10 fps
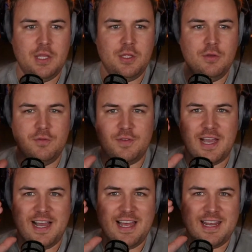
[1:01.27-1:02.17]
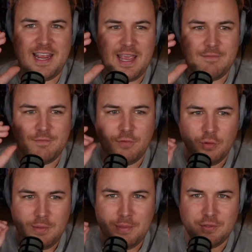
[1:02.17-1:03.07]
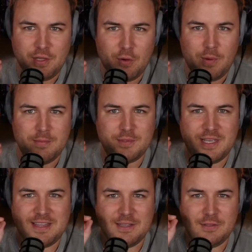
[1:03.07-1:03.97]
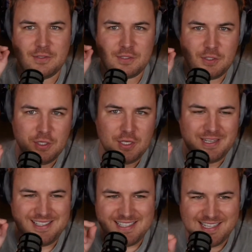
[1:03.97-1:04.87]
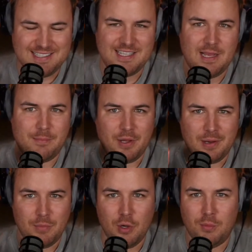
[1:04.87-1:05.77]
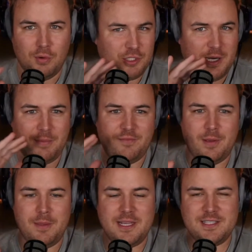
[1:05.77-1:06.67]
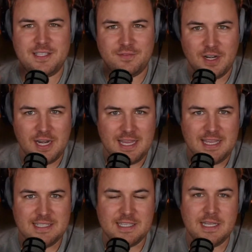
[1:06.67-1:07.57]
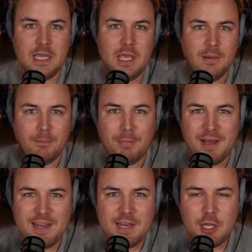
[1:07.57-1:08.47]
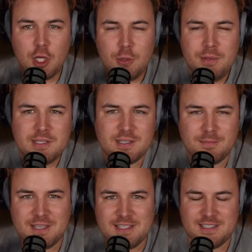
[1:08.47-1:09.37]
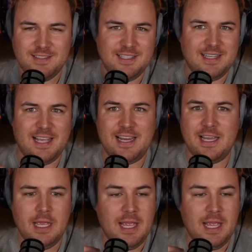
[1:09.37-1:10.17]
You've got a fully built out website that looks good on desktop, on mobile. Shopify makes this very easy, but it could be something silly like,